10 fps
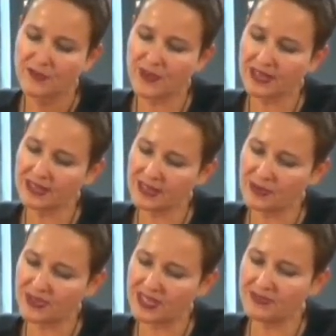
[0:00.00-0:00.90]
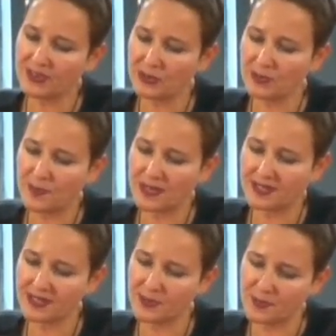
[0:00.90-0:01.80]
Finally, what the individual
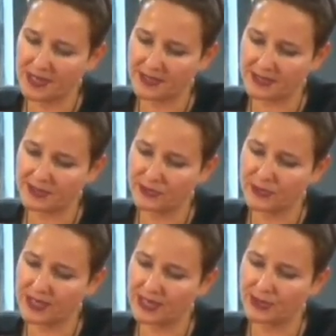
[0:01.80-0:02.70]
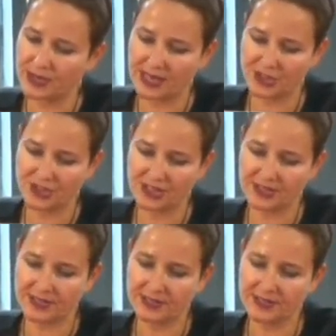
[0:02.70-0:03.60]
participates in through their education and
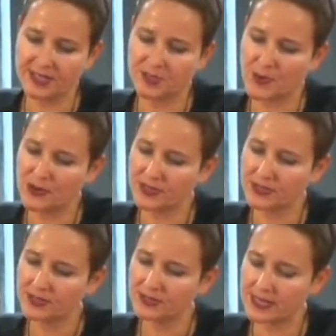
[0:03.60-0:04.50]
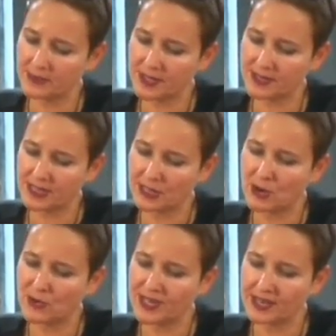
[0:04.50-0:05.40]
skills is both something that
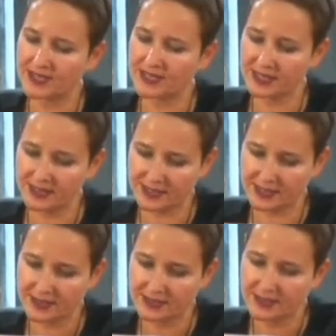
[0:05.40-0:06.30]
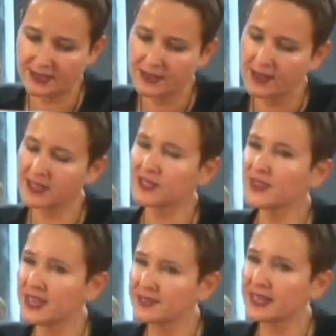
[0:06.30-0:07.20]
already exists, a
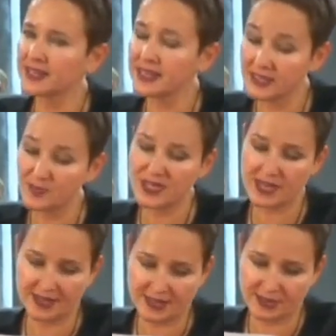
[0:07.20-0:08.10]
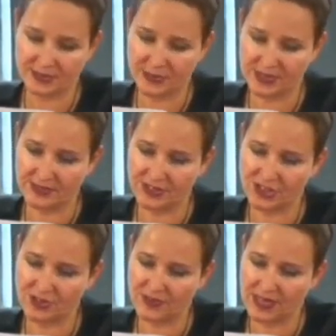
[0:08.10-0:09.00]
sphere that is mediated through the
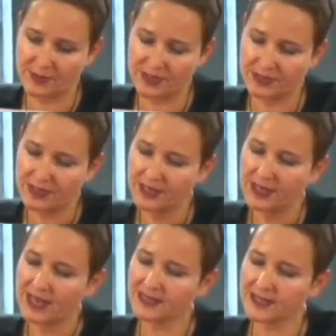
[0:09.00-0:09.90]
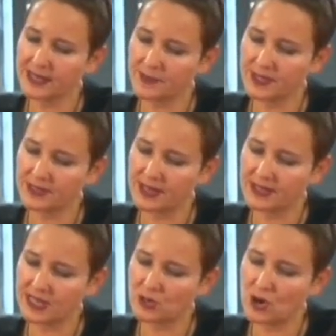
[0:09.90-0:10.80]
division of labor, and something that
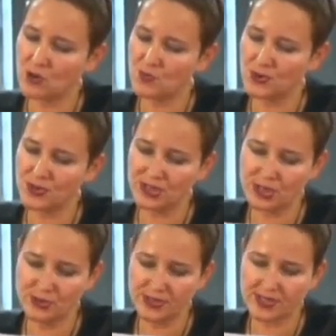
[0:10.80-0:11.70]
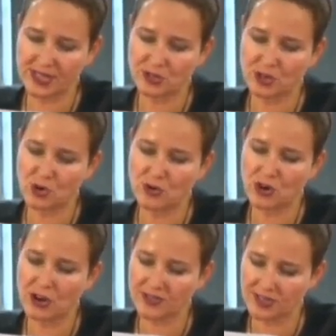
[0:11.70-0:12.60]
they co-produce and
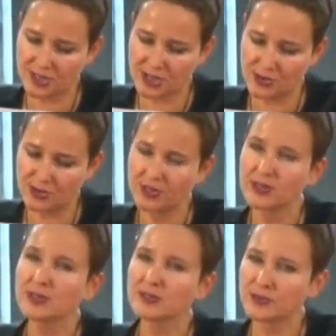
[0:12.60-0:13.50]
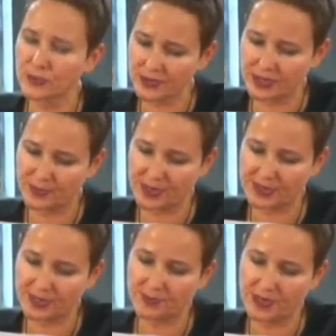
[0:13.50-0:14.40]
co-constitute through their
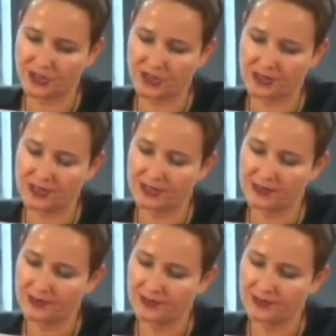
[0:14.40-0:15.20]
participation in it.